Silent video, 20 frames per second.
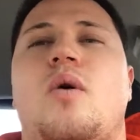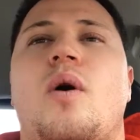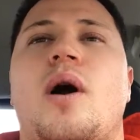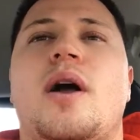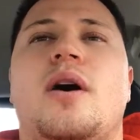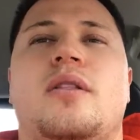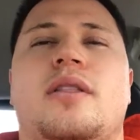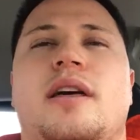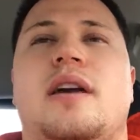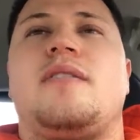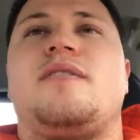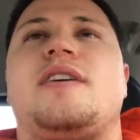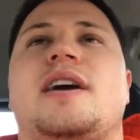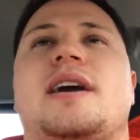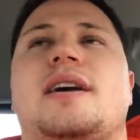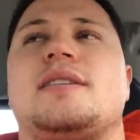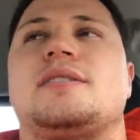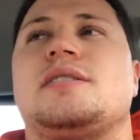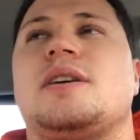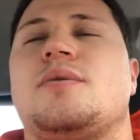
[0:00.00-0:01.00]
oil leak
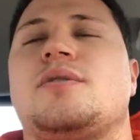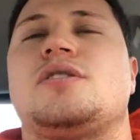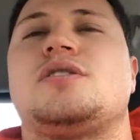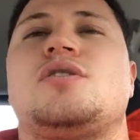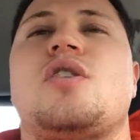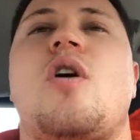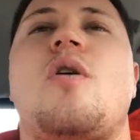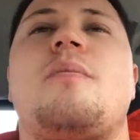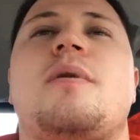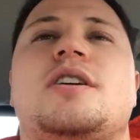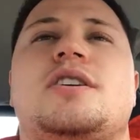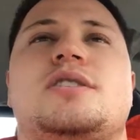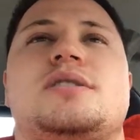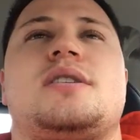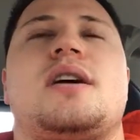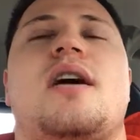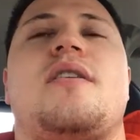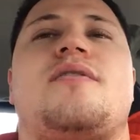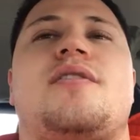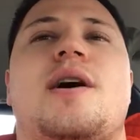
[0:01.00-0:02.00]
fix. There was so much
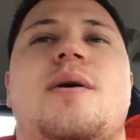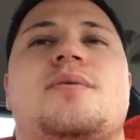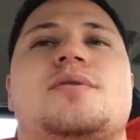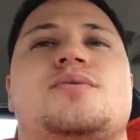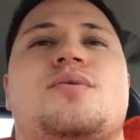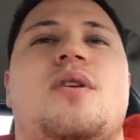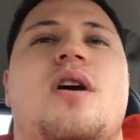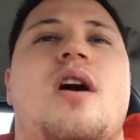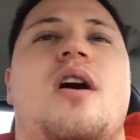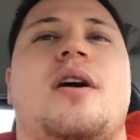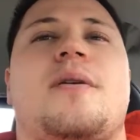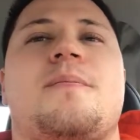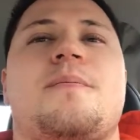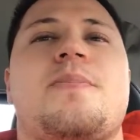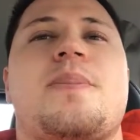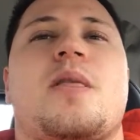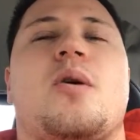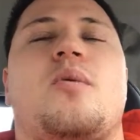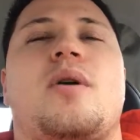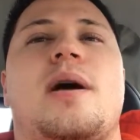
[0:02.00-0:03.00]
stuff that was wrong
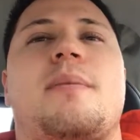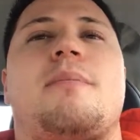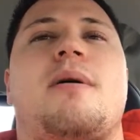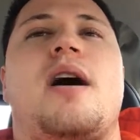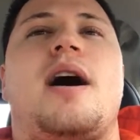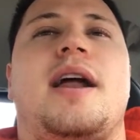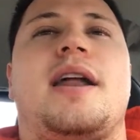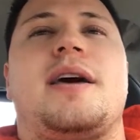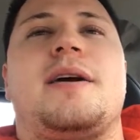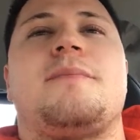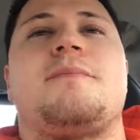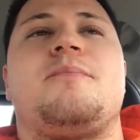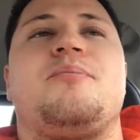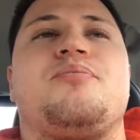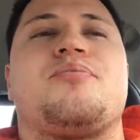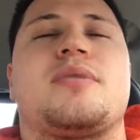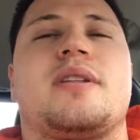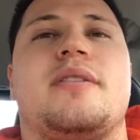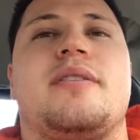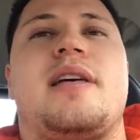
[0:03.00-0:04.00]
when I bought it
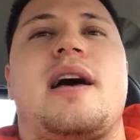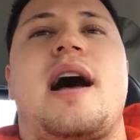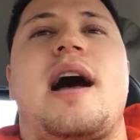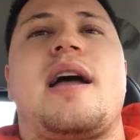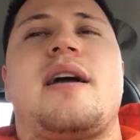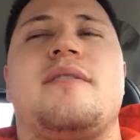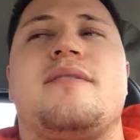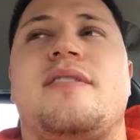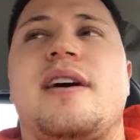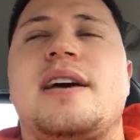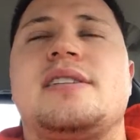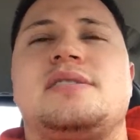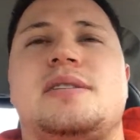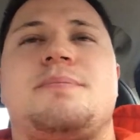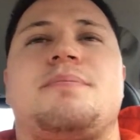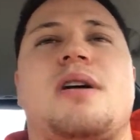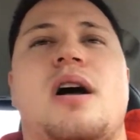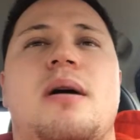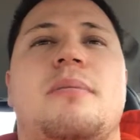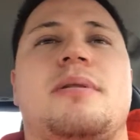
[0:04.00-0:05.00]
that I
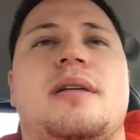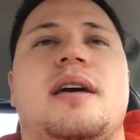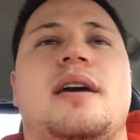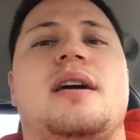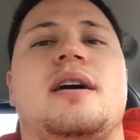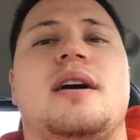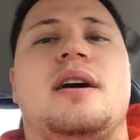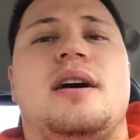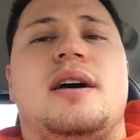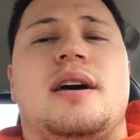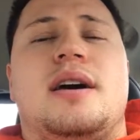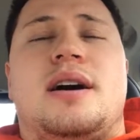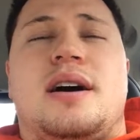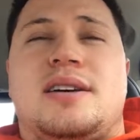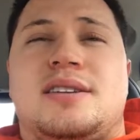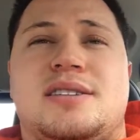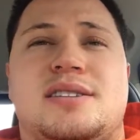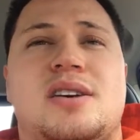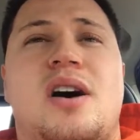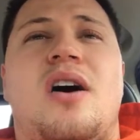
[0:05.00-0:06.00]
invested probably
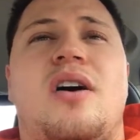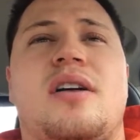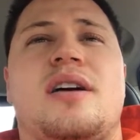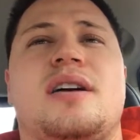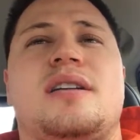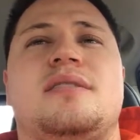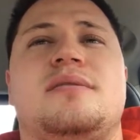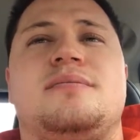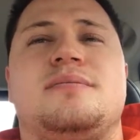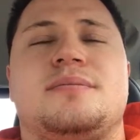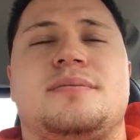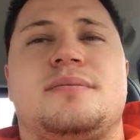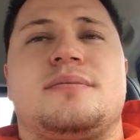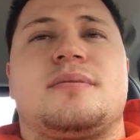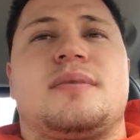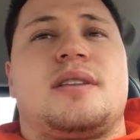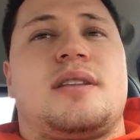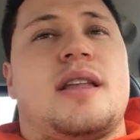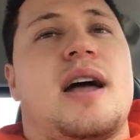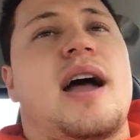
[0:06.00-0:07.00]
a solid
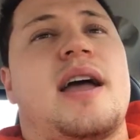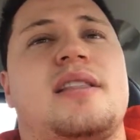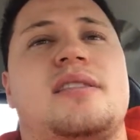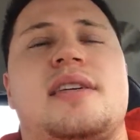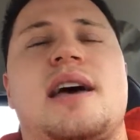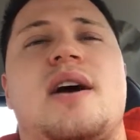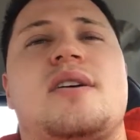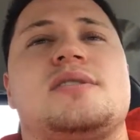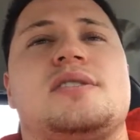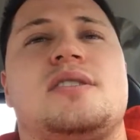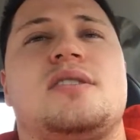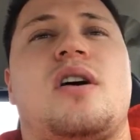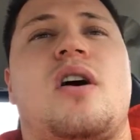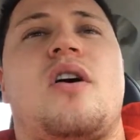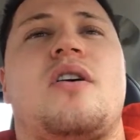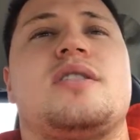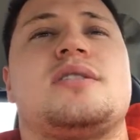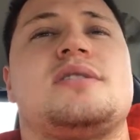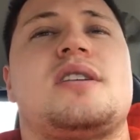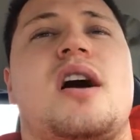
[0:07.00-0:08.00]

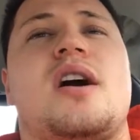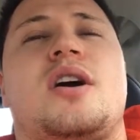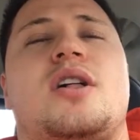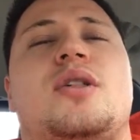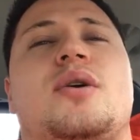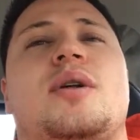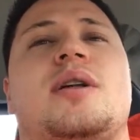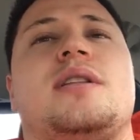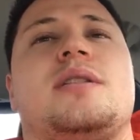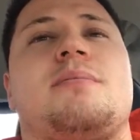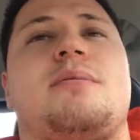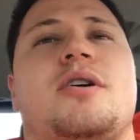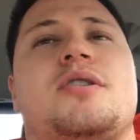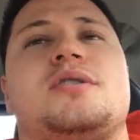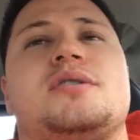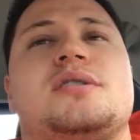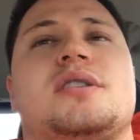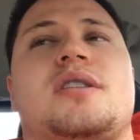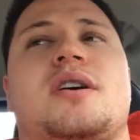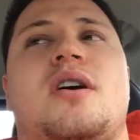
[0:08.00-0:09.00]
$9,000, not including the
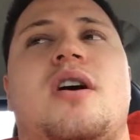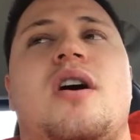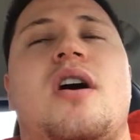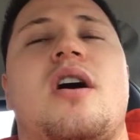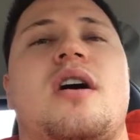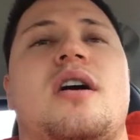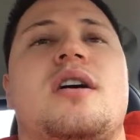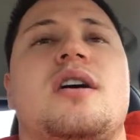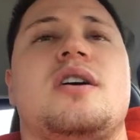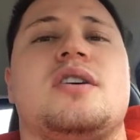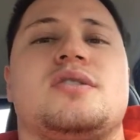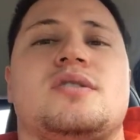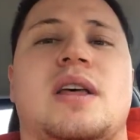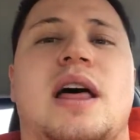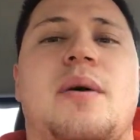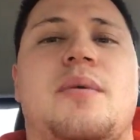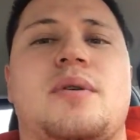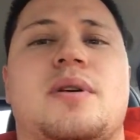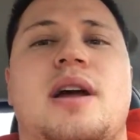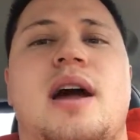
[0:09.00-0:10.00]
purchase of the car. So
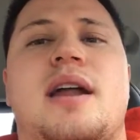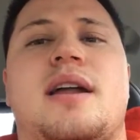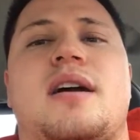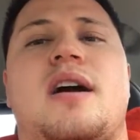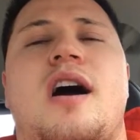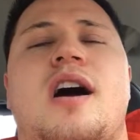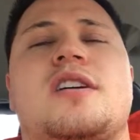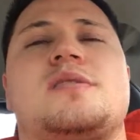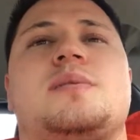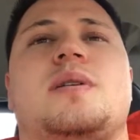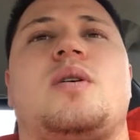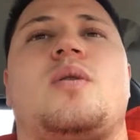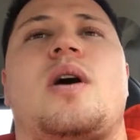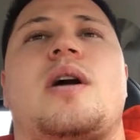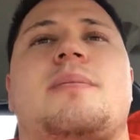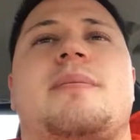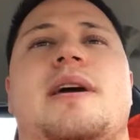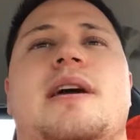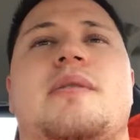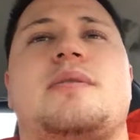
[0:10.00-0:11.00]
that one kind of cost me
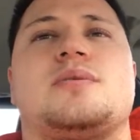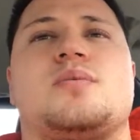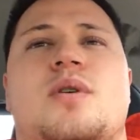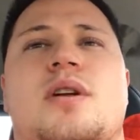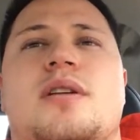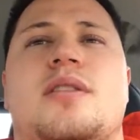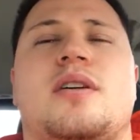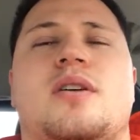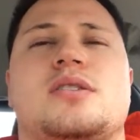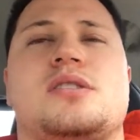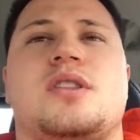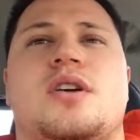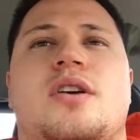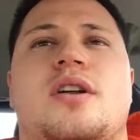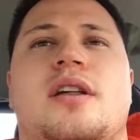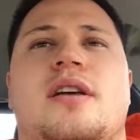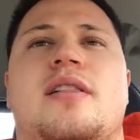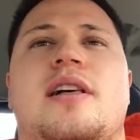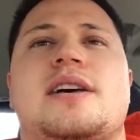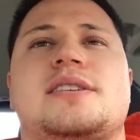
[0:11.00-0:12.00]
quite a bit. It was one of those
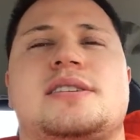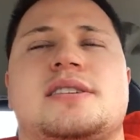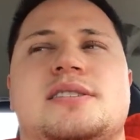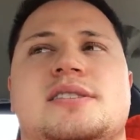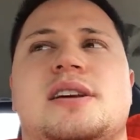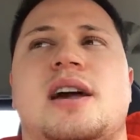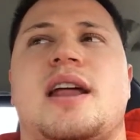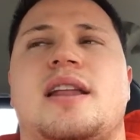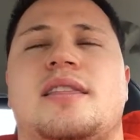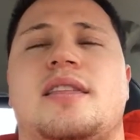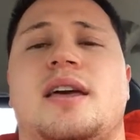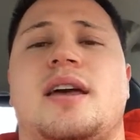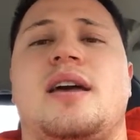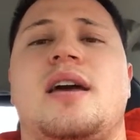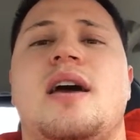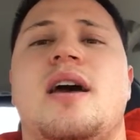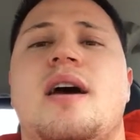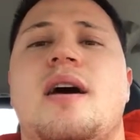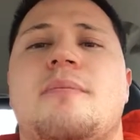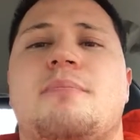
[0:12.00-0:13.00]
learning lessons kind of thing,
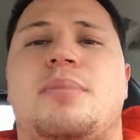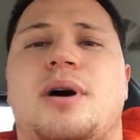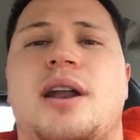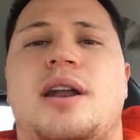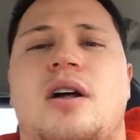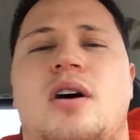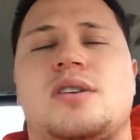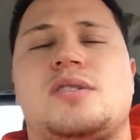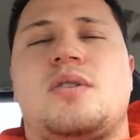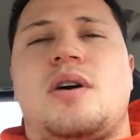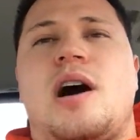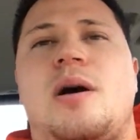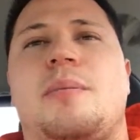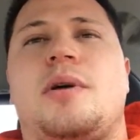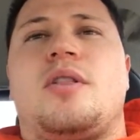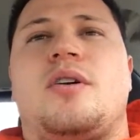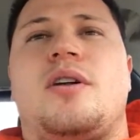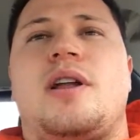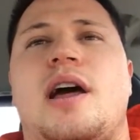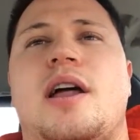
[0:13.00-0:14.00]
but it also helped
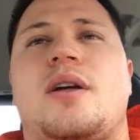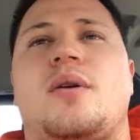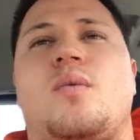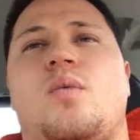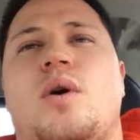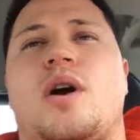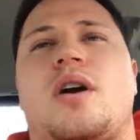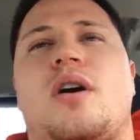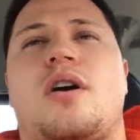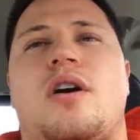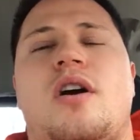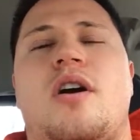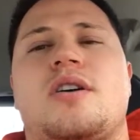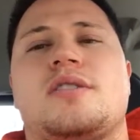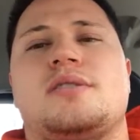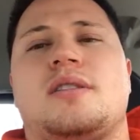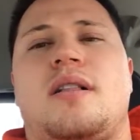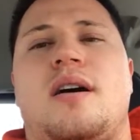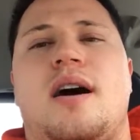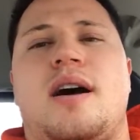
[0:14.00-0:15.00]
me learn how to work on
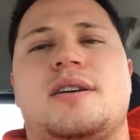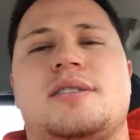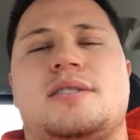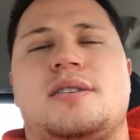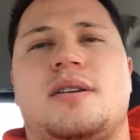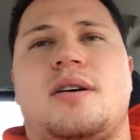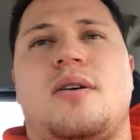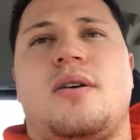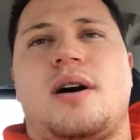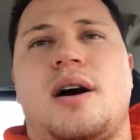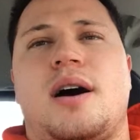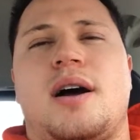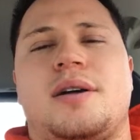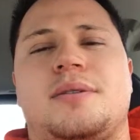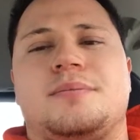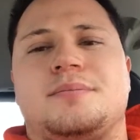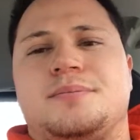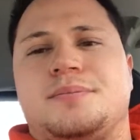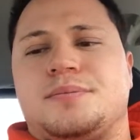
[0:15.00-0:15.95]
cars a lot. So